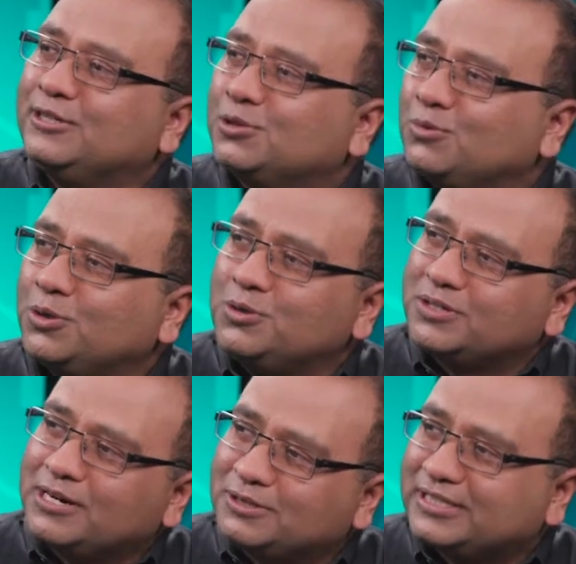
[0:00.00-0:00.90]
So what you're
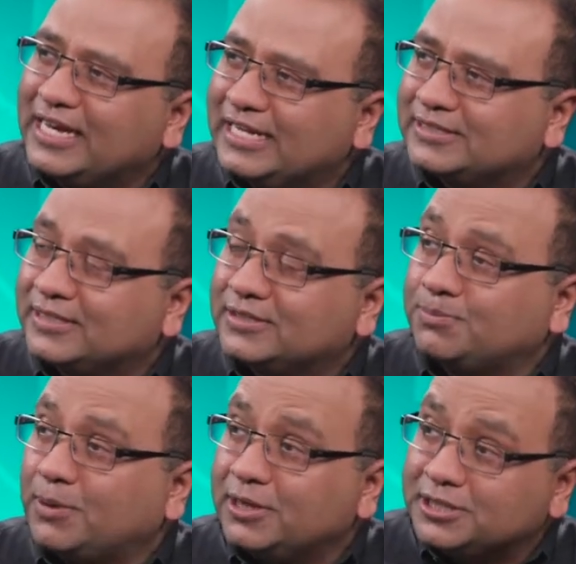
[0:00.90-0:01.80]
trying to say is this
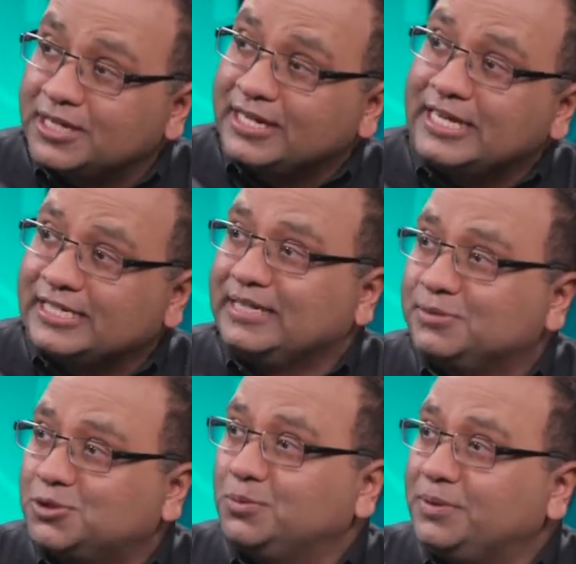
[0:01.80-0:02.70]
partition key
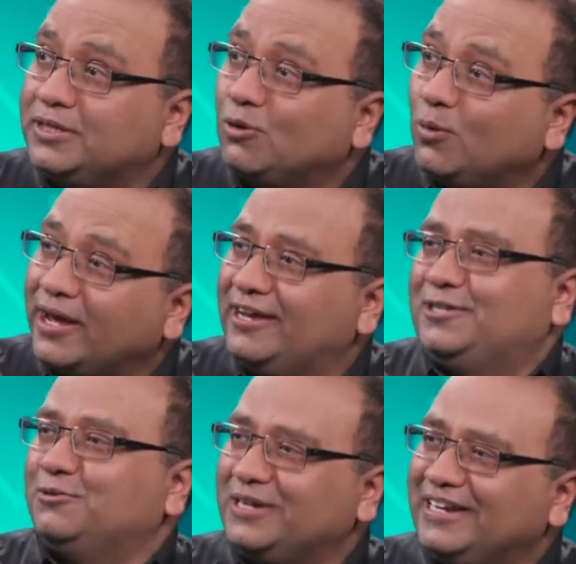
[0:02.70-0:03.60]
seems to be the way
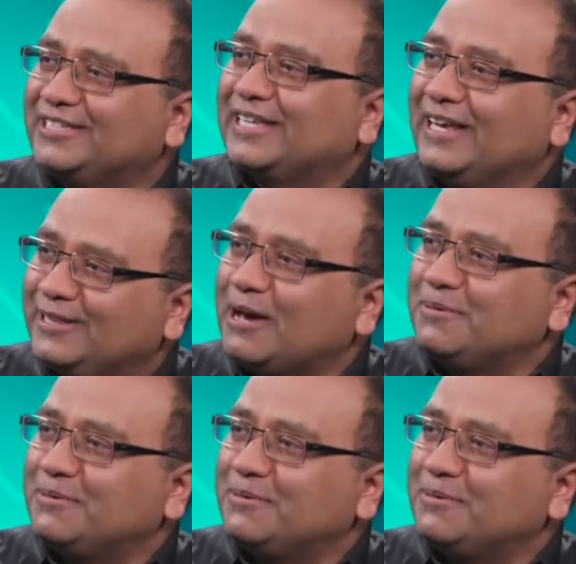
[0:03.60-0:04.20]
to really scale the